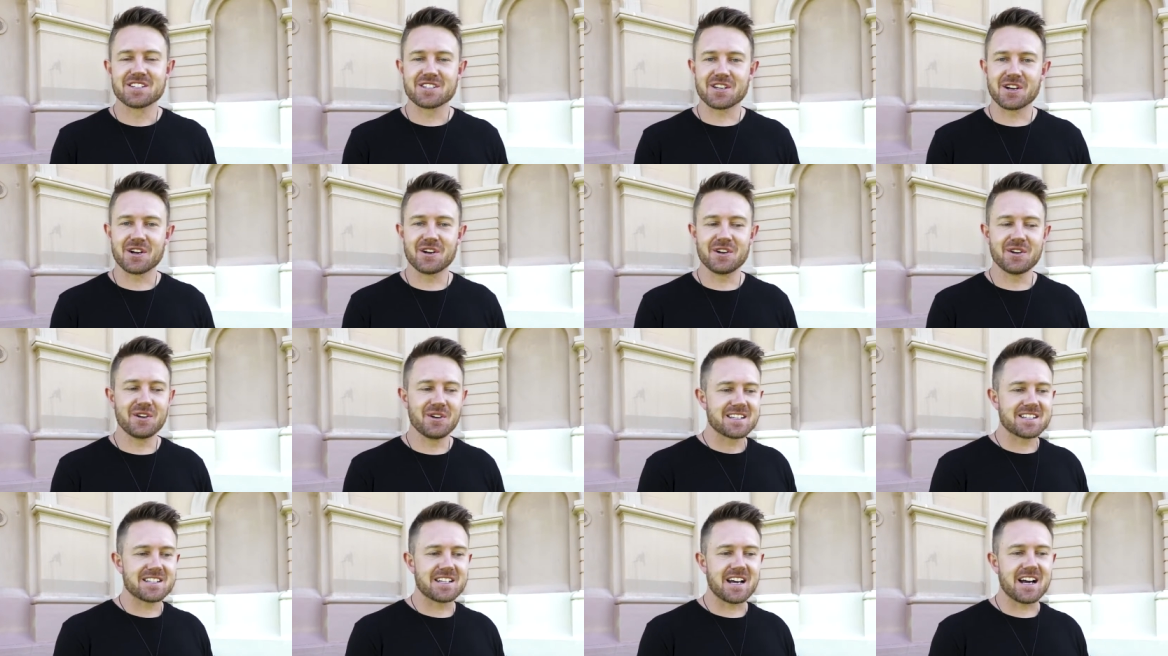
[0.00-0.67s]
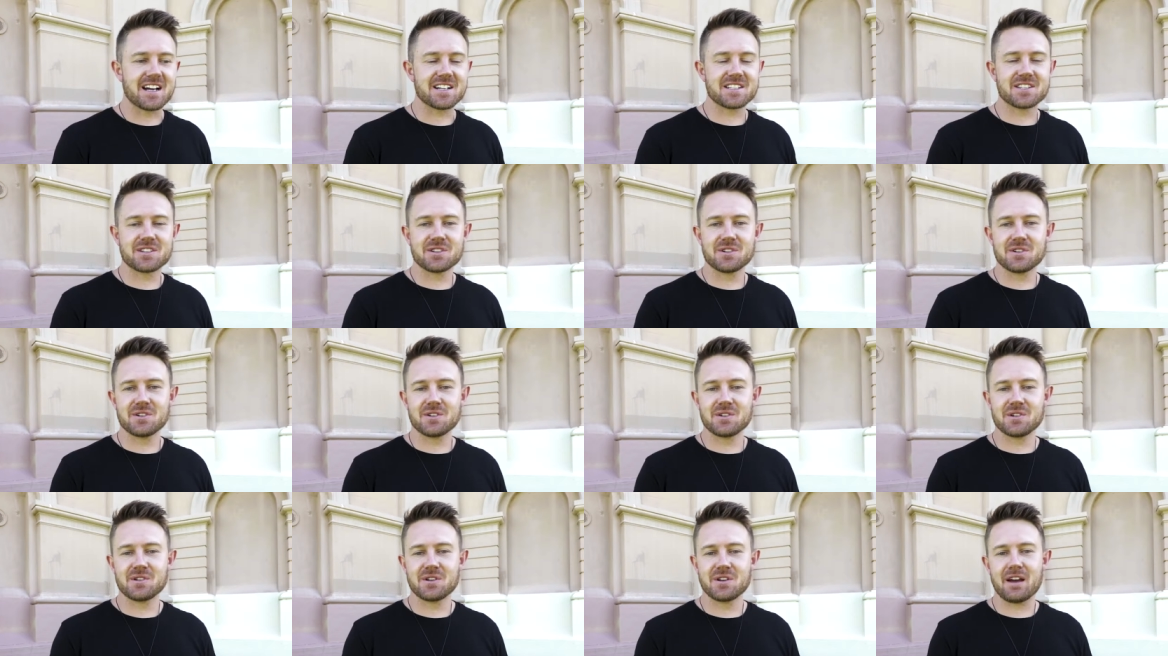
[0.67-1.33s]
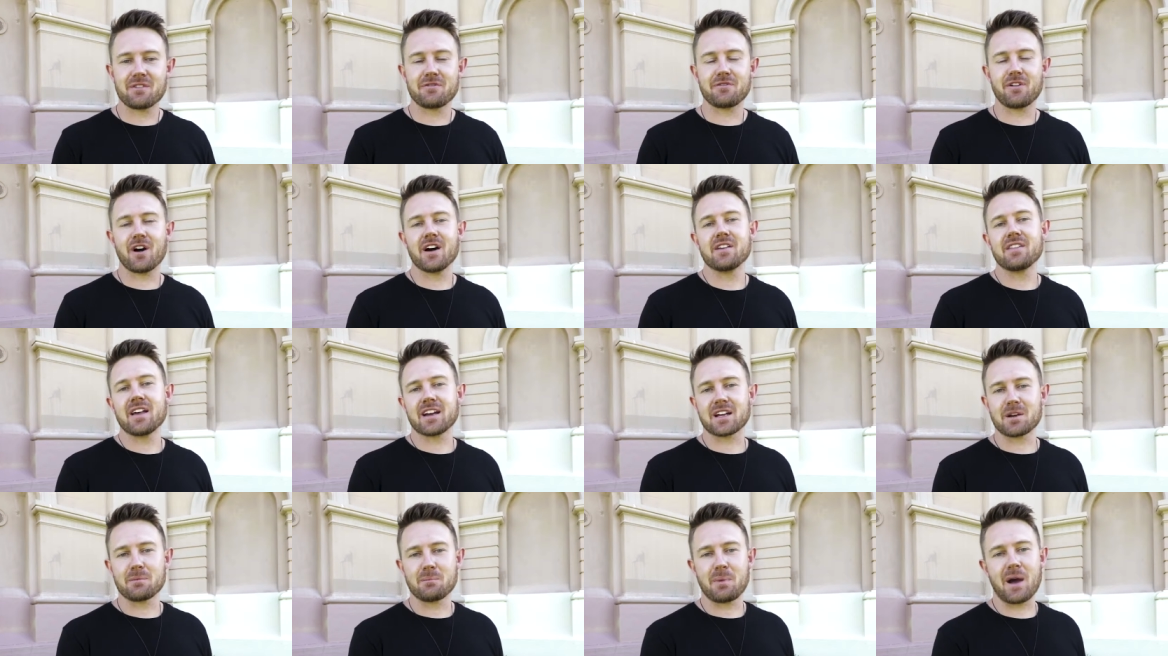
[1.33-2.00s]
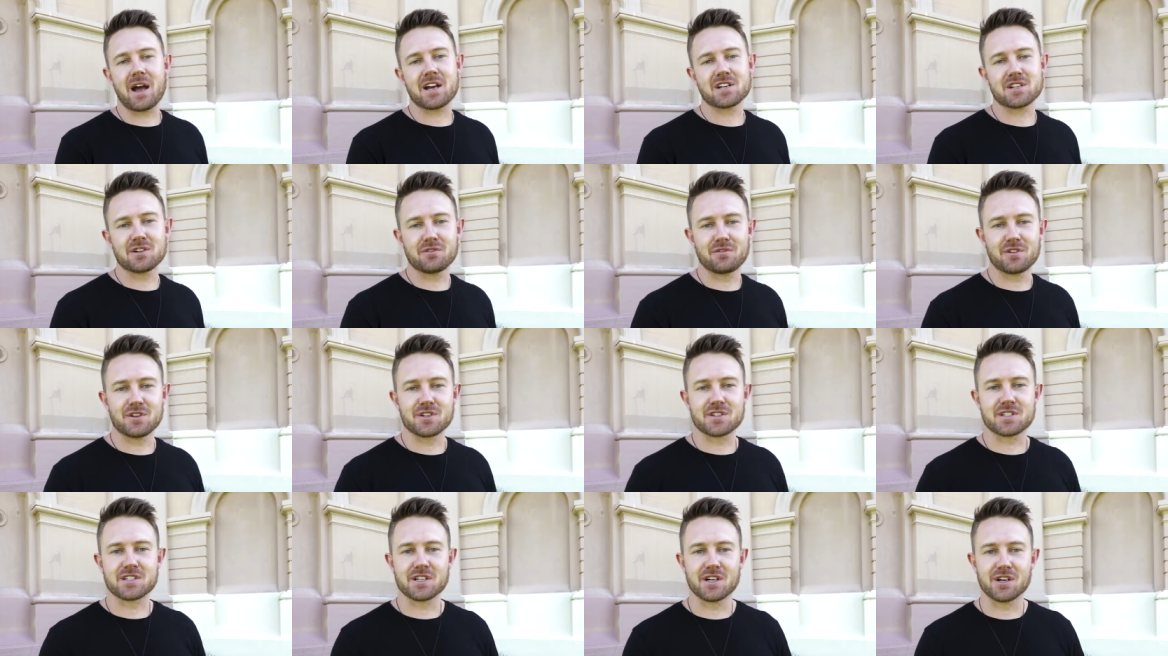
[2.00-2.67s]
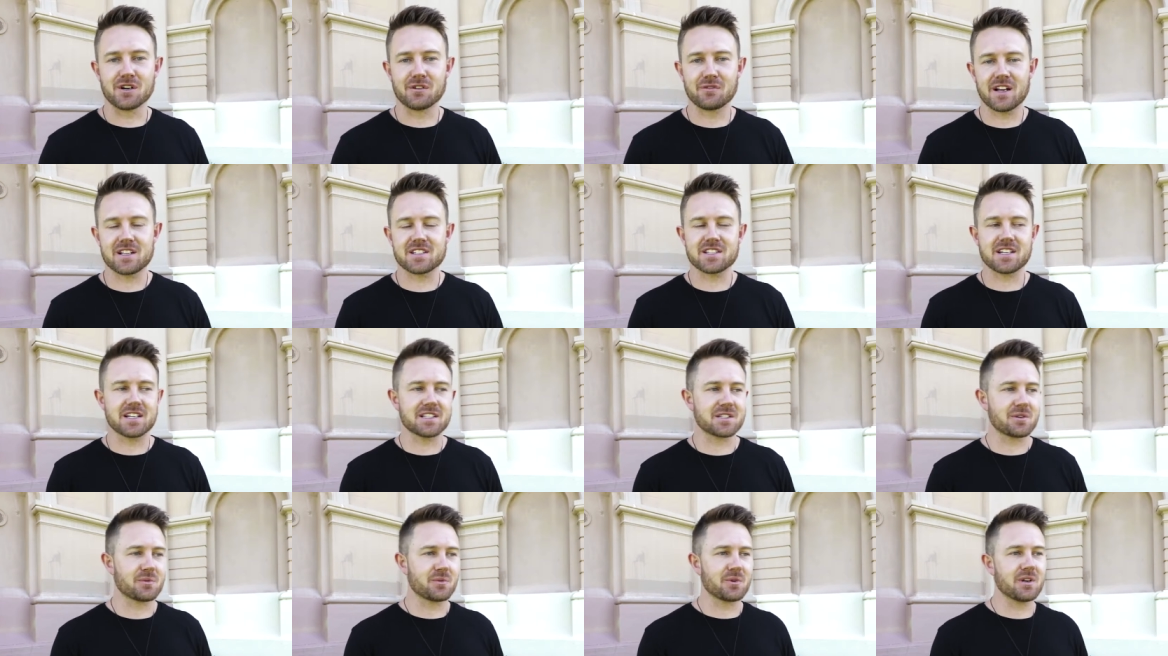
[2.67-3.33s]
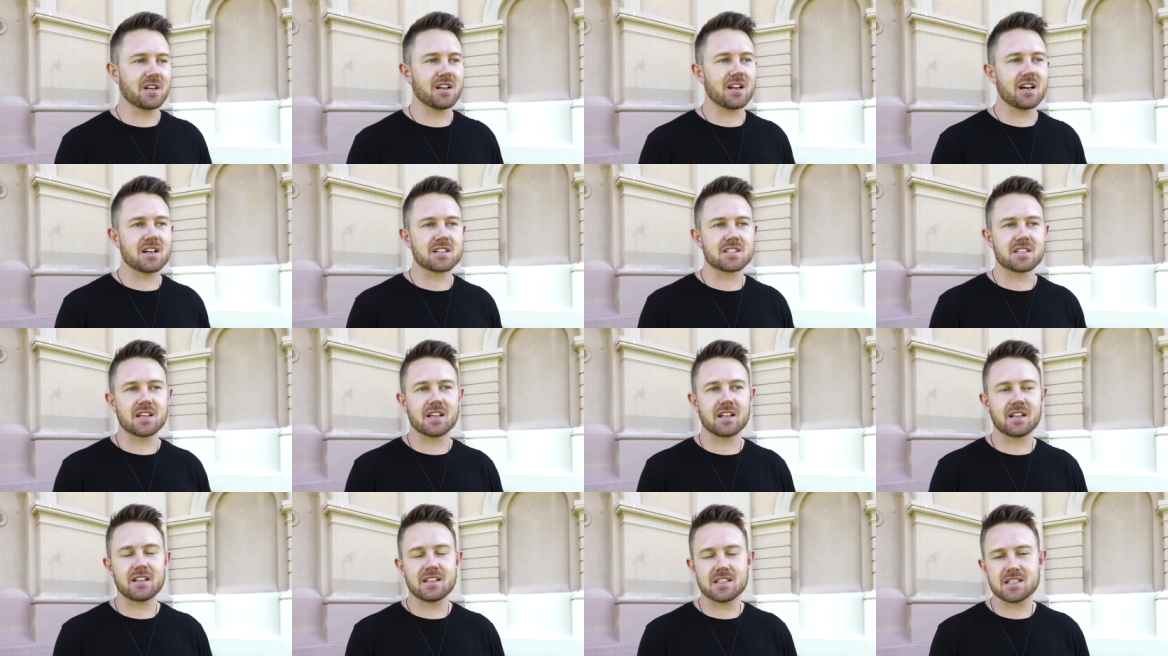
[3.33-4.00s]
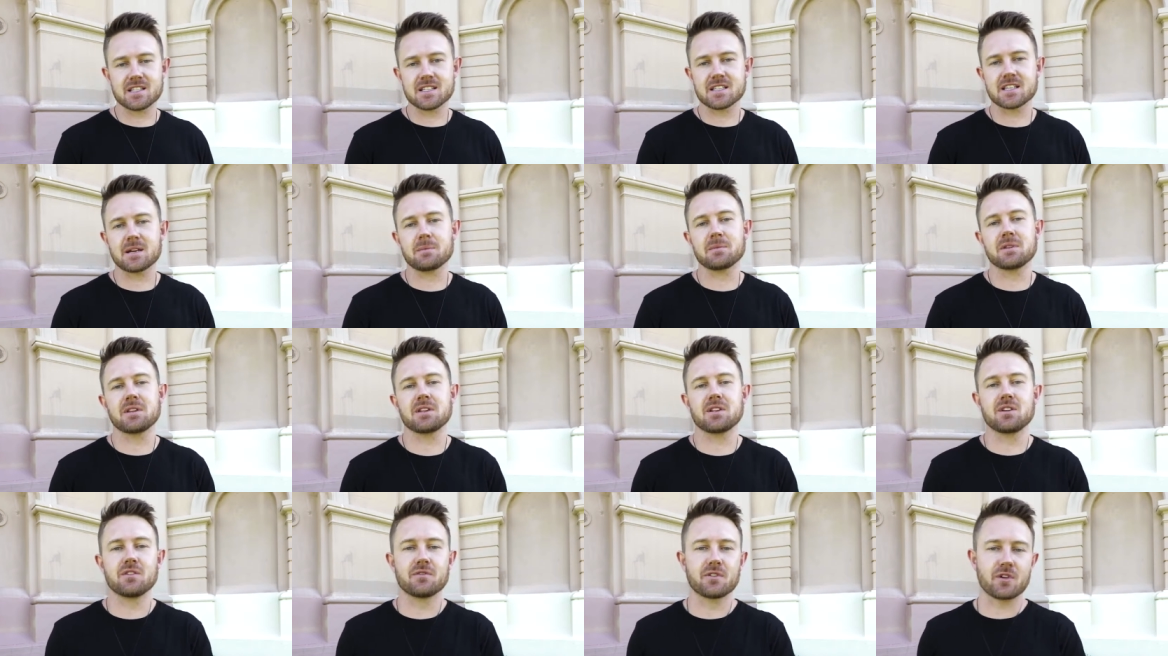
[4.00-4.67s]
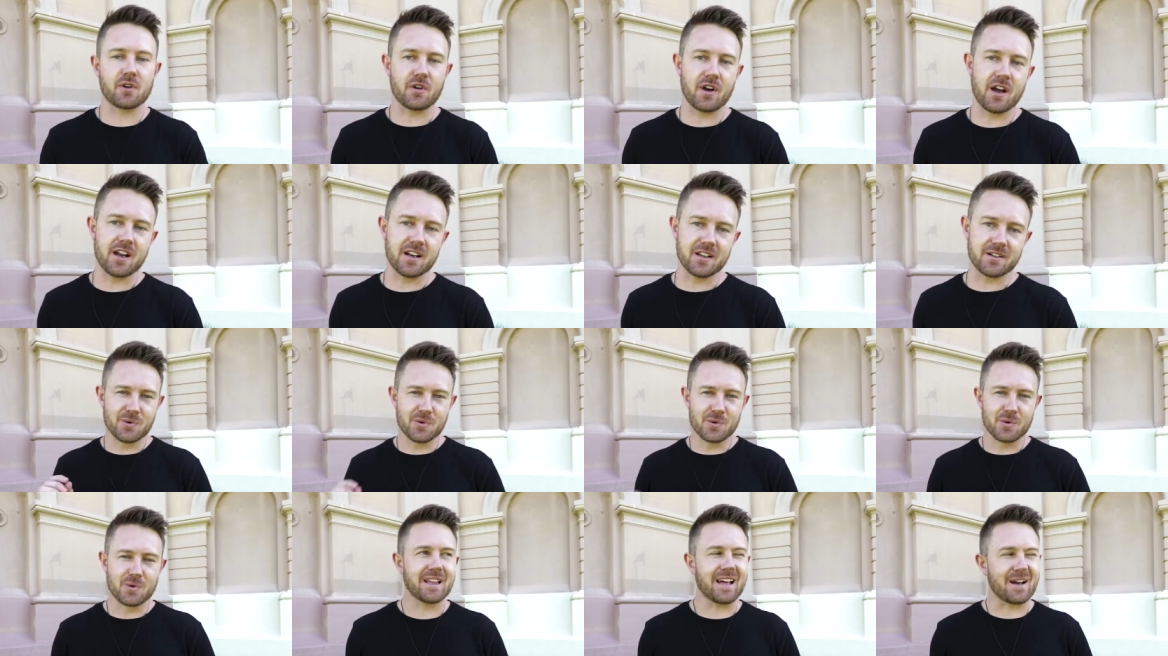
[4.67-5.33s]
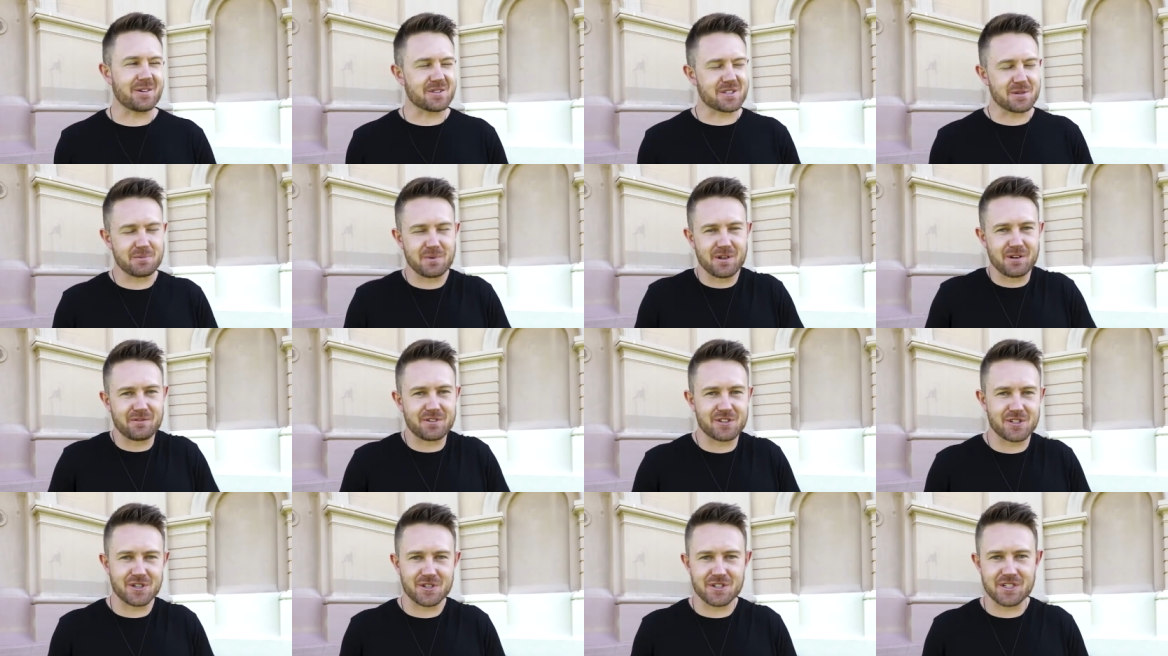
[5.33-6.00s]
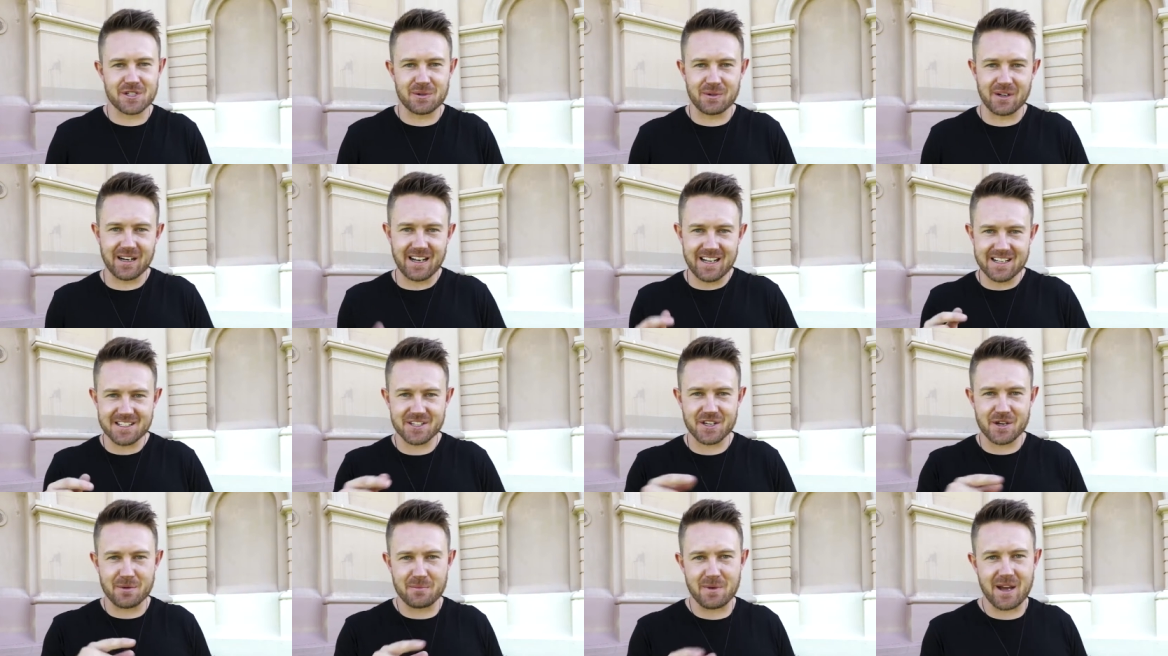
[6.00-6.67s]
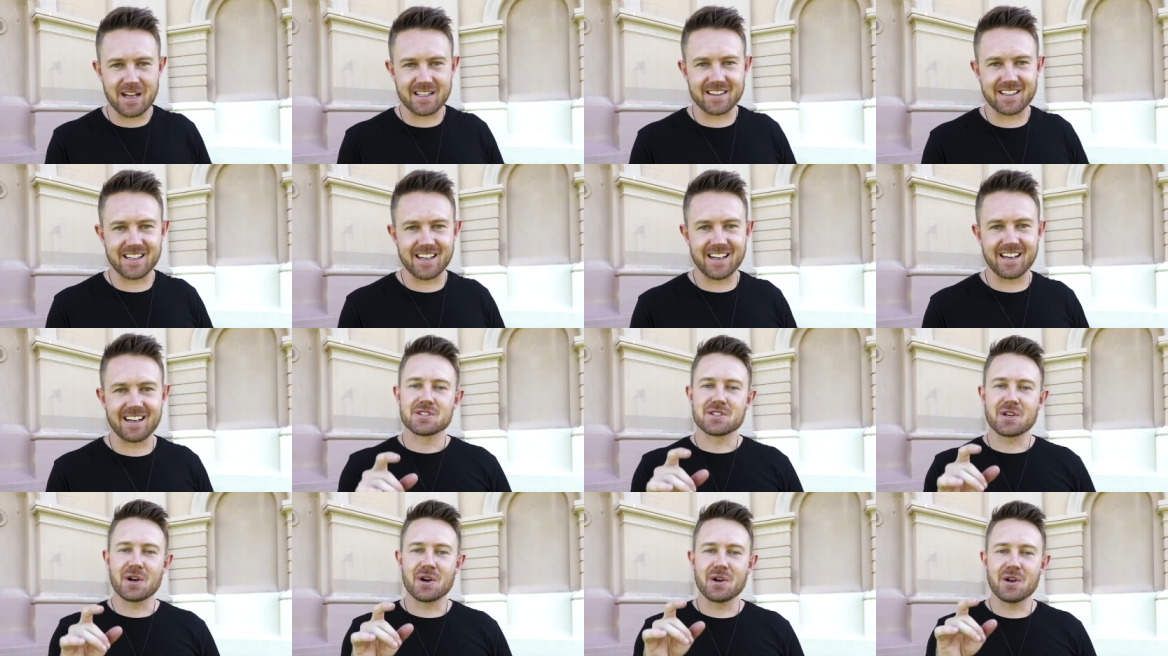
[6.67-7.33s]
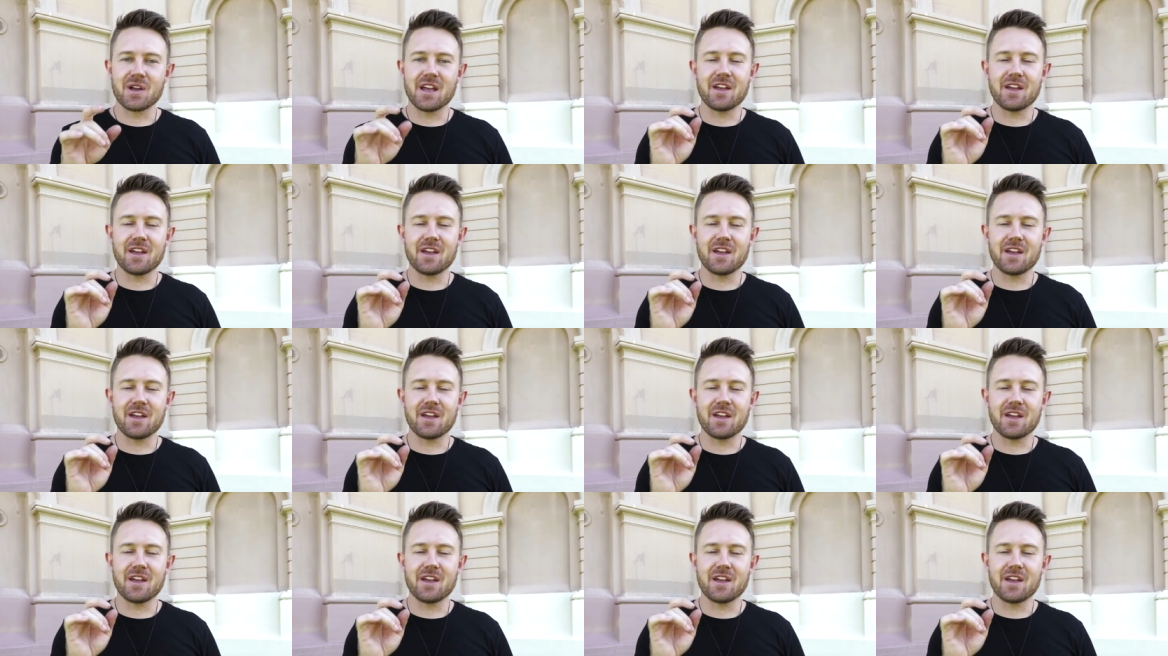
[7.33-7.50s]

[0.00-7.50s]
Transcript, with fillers: So start to find that compassion for yourself and start to realize that this is something that you've created. Ooh, that was a bit of a juicy one. Let's go back there. So